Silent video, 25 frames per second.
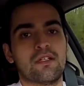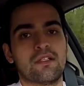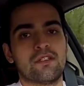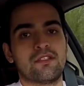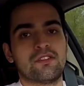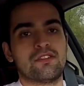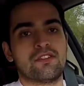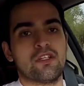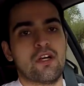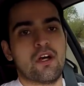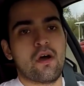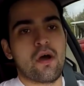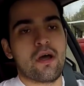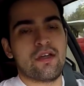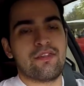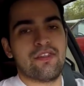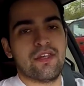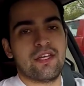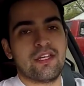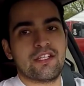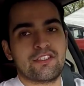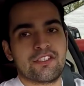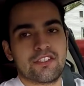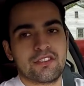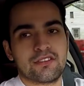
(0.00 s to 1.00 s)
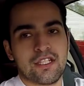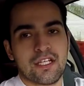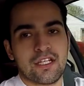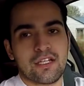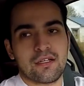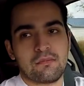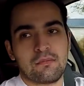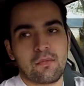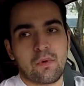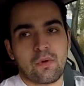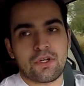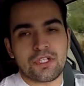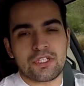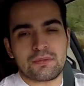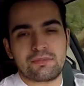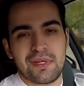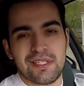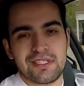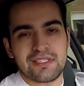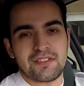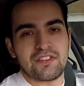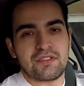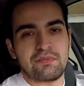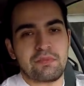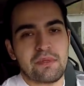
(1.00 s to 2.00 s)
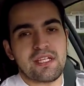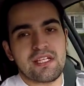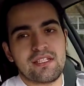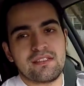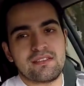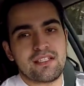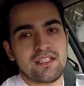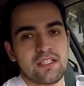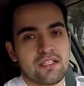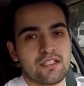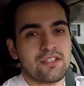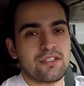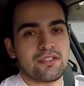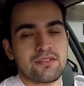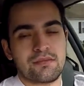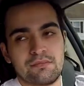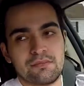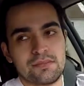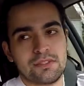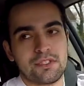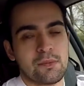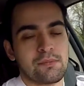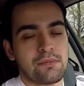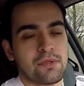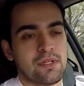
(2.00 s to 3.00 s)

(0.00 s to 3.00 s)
So I think it's just like a more expensive speeding ticket or something